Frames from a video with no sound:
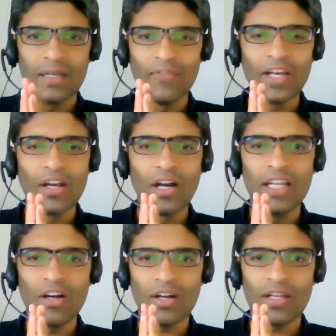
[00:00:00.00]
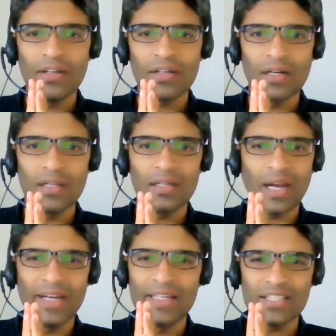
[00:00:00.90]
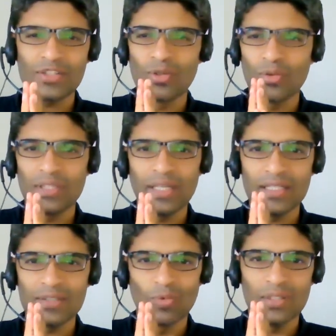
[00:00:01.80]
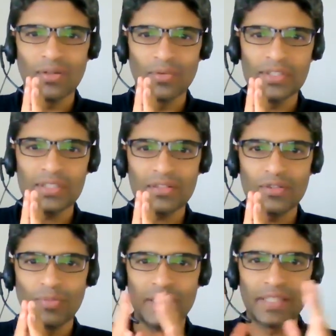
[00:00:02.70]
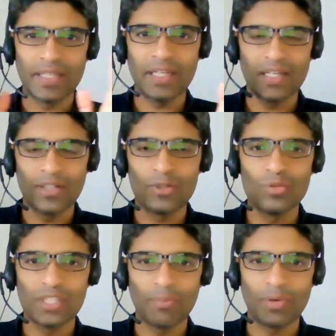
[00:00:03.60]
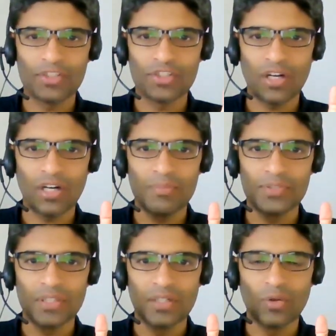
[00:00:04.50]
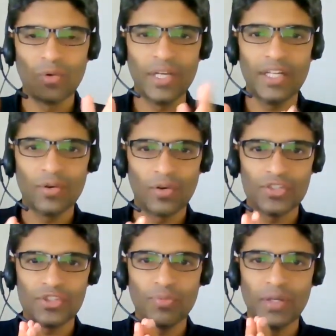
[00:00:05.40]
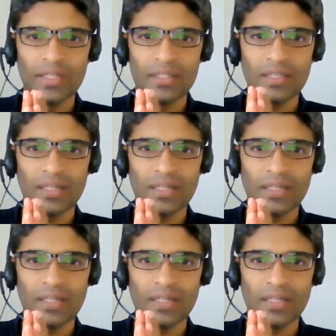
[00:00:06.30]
very early on in your career, I just don't think it's worth the risk to be taking like two separate jobs and ruining your resume.